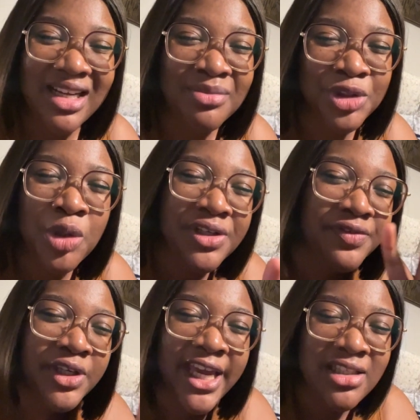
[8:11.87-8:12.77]
sure if
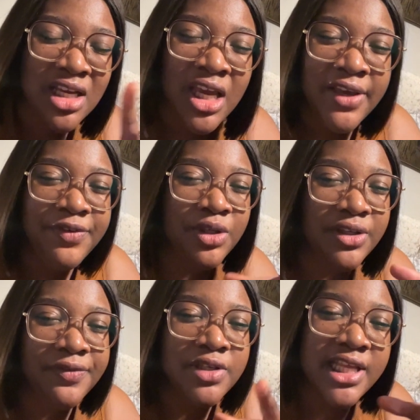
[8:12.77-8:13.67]

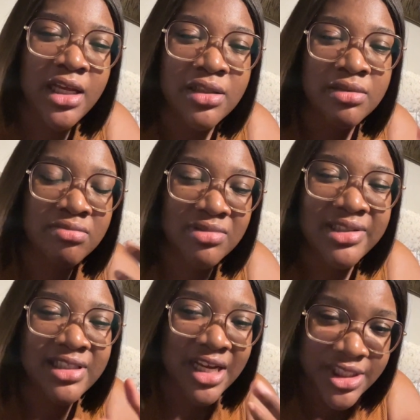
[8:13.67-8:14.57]
you start
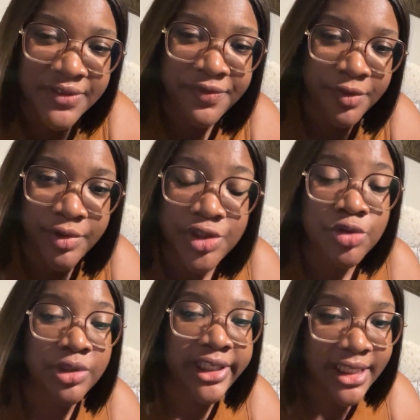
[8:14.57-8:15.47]
searching for it,
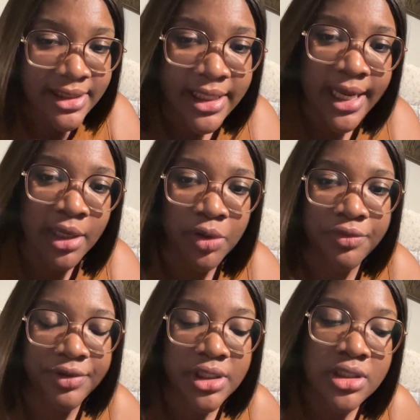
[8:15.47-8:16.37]
you get the hang of
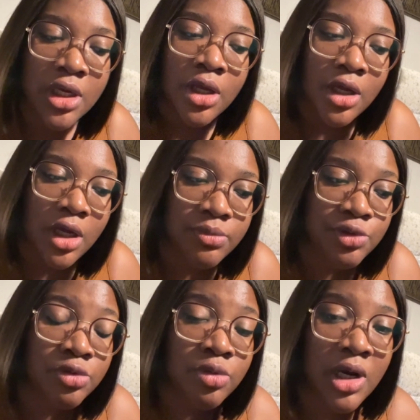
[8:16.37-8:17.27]
it.
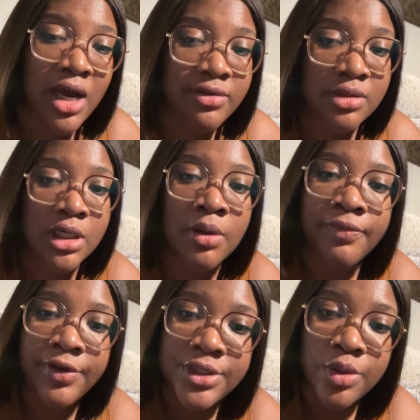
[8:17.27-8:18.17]
You know how to
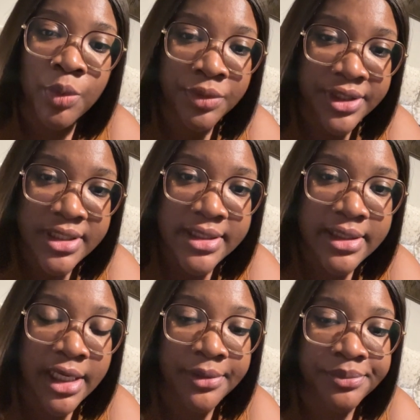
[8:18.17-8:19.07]
circumvent all this
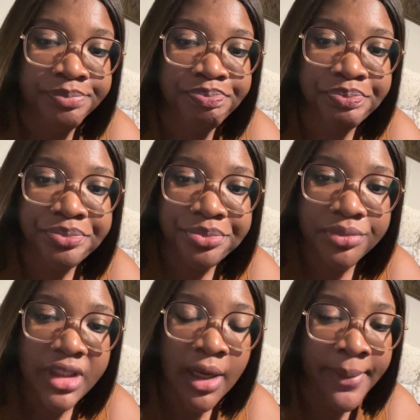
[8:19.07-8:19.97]

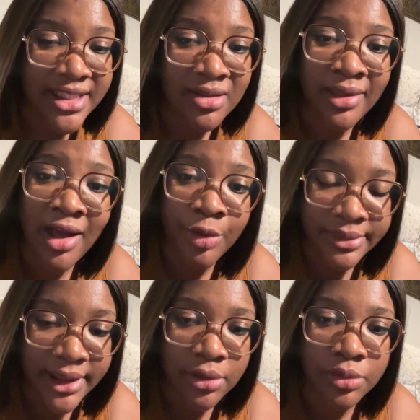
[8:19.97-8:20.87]
particular
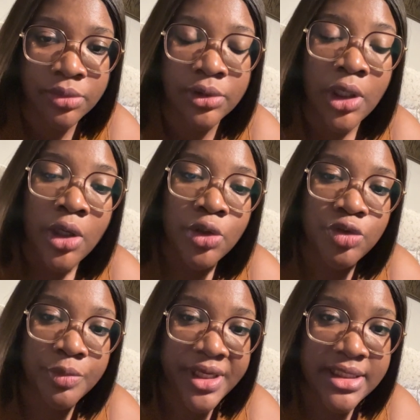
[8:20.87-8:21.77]
obstacles.
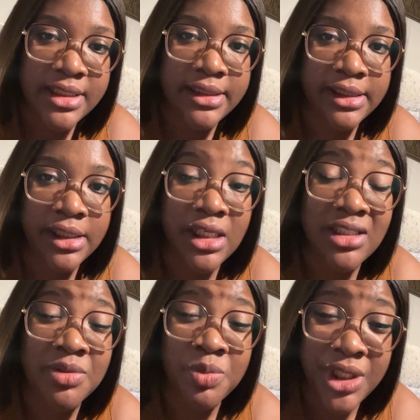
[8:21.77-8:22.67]
So basically in
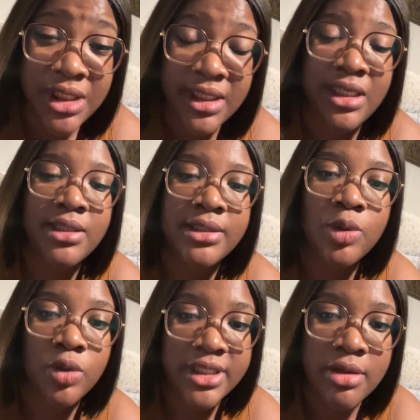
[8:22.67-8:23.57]
the weekdays
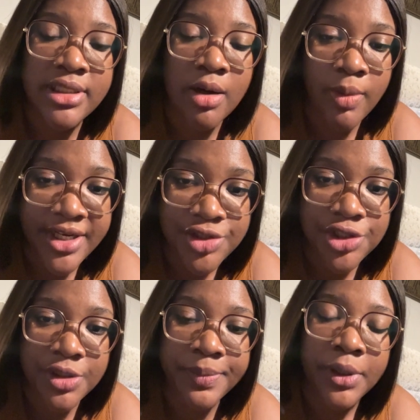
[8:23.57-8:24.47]
hotels are quite
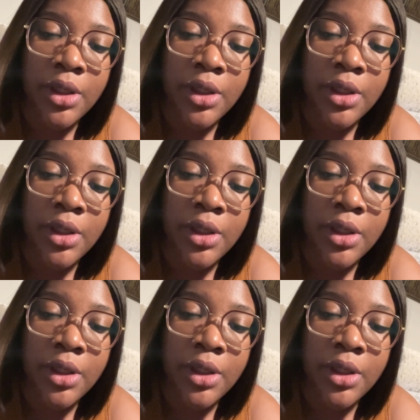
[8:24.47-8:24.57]
cheap.